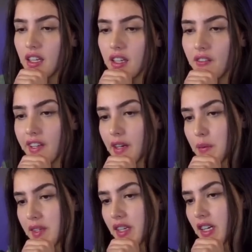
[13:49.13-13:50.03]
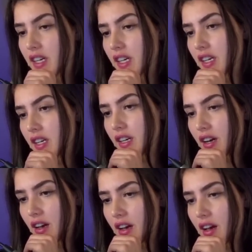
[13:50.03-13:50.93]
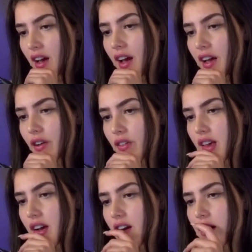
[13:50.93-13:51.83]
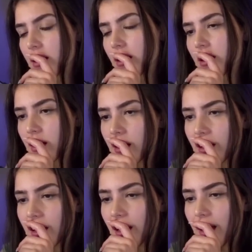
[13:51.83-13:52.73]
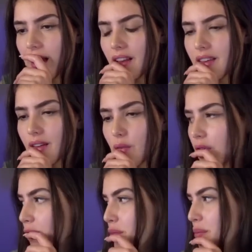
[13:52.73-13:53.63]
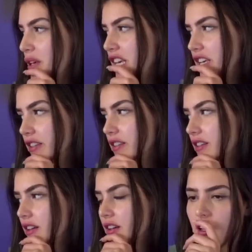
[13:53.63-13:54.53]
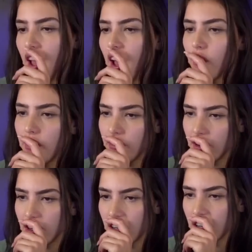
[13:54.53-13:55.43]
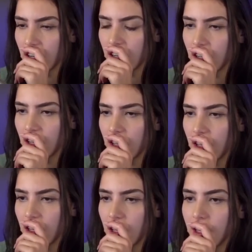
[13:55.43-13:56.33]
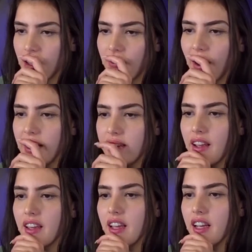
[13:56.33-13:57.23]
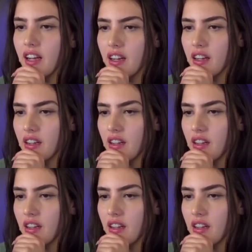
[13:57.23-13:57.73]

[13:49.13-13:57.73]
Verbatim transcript: If he comes here, I go there, and I think we're up a piece. However, if I take here,